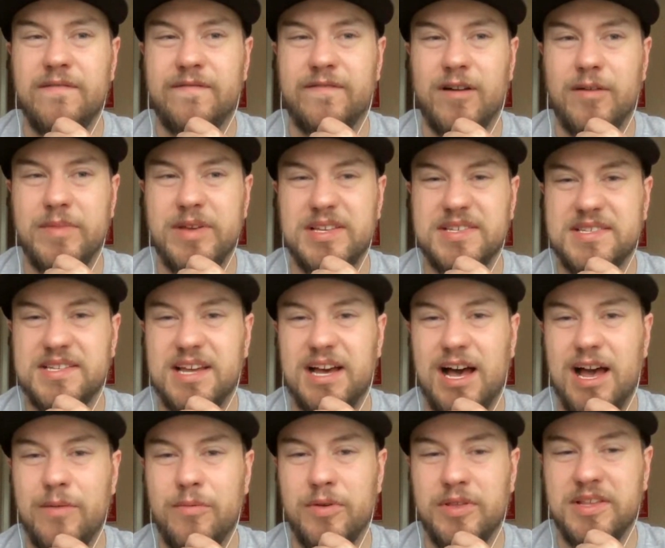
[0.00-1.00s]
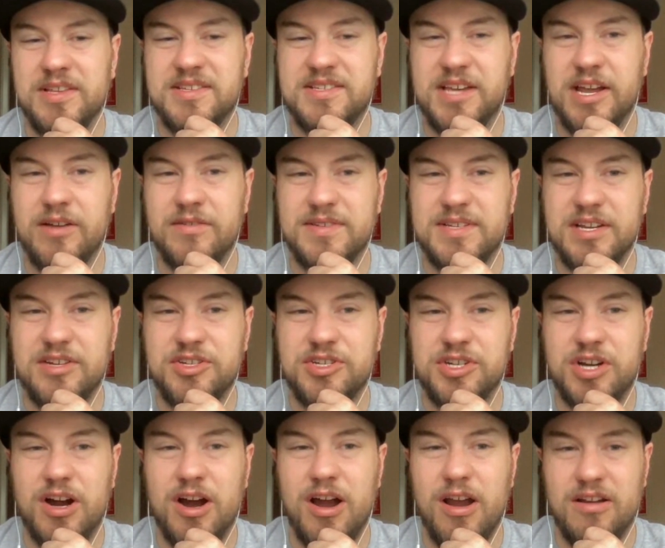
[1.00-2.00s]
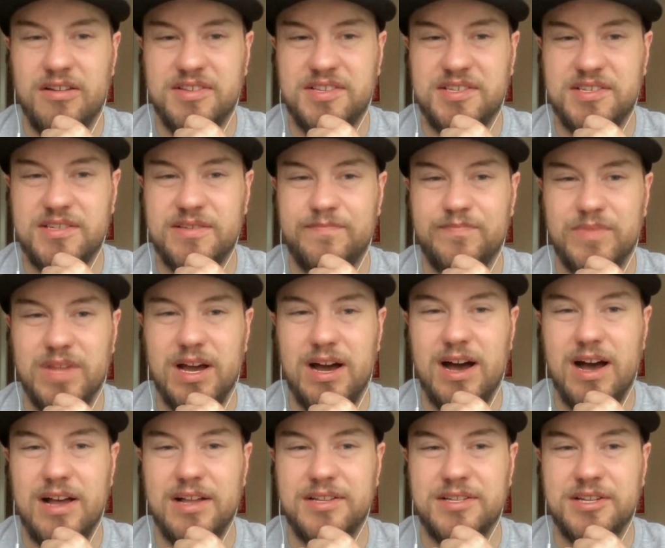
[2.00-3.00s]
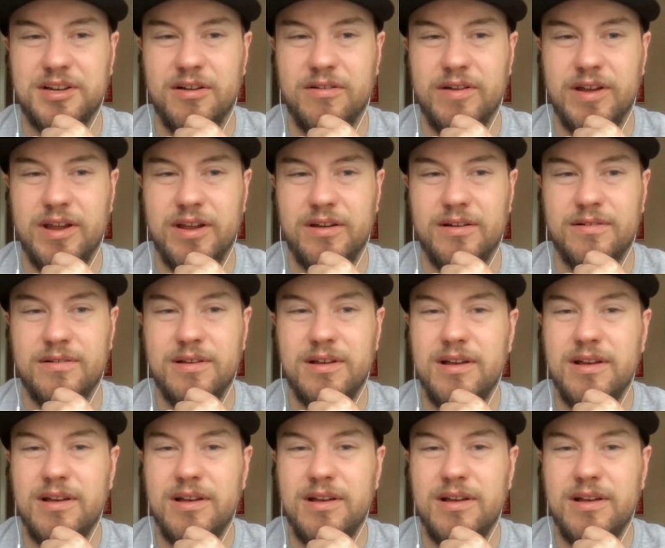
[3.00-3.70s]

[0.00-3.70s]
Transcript: from his time with the San Jose Sharks during,